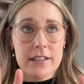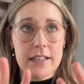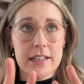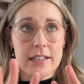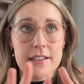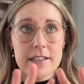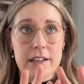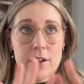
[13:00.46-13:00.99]

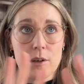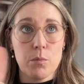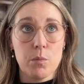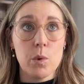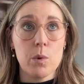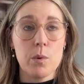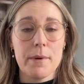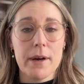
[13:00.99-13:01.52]
it's like a
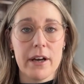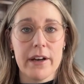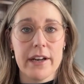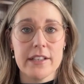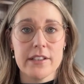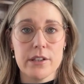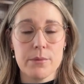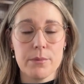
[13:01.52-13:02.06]
wall
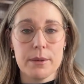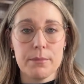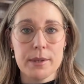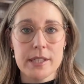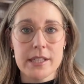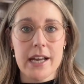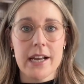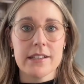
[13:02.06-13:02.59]
behind and you want to
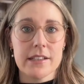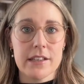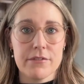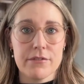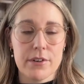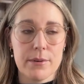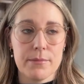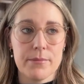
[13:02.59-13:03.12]
protect it
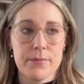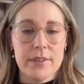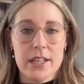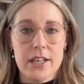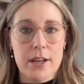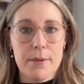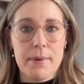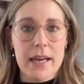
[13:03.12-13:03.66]
from, you
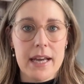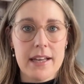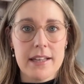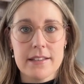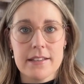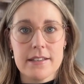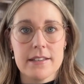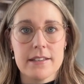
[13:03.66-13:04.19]
know,
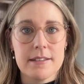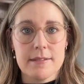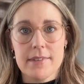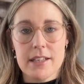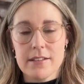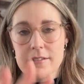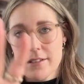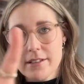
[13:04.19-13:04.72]
pans
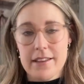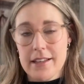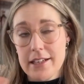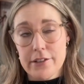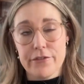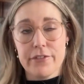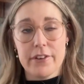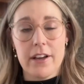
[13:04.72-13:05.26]
and
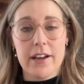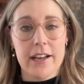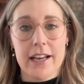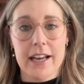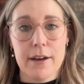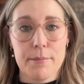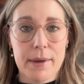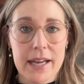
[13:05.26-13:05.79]
things flying
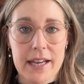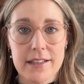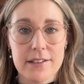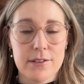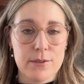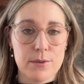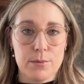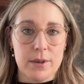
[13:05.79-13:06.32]
out of
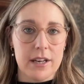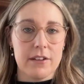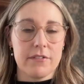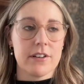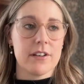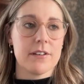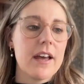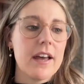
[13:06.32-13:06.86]
pans or
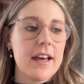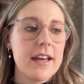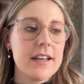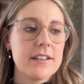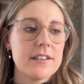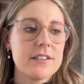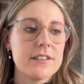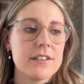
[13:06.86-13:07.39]
whatever.
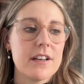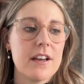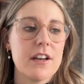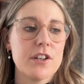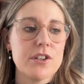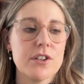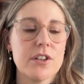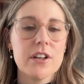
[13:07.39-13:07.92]
And I
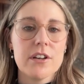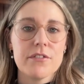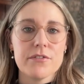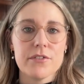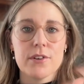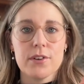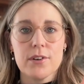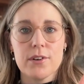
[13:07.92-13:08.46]
should have
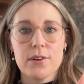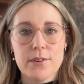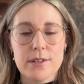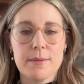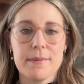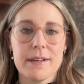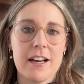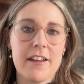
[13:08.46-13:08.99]
got
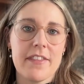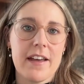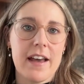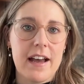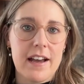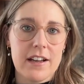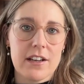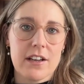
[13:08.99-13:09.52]
something like
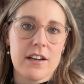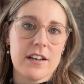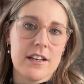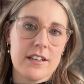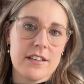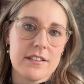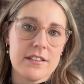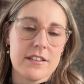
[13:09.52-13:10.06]
that, cut
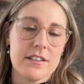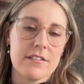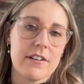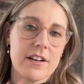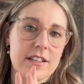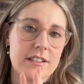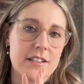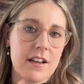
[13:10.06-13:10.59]
it to the
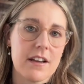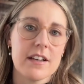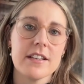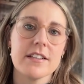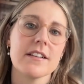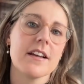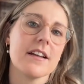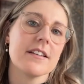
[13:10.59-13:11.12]
right
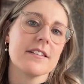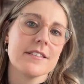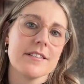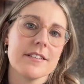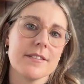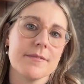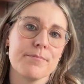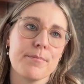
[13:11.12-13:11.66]
size
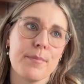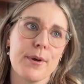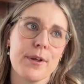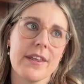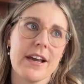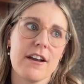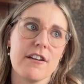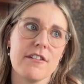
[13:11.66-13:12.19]
and put
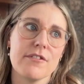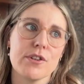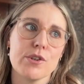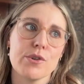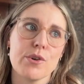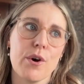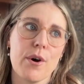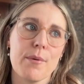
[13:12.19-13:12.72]
that over the
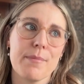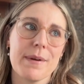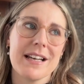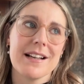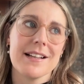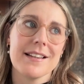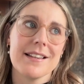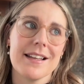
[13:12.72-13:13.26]
top, and
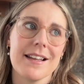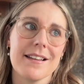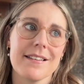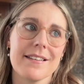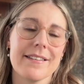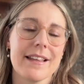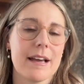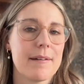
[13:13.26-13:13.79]
I think
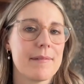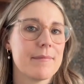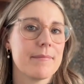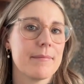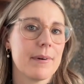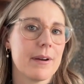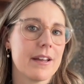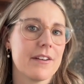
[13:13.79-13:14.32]
that
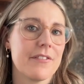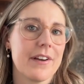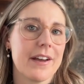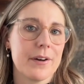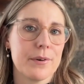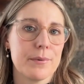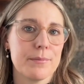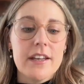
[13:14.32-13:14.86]
might have
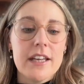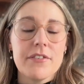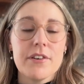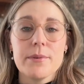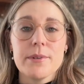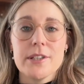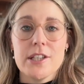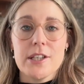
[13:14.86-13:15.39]
helped. If I
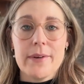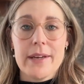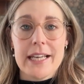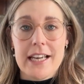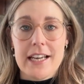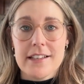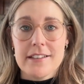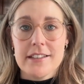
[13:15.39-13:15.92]
was to do it
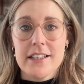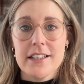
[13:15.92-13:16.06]
again,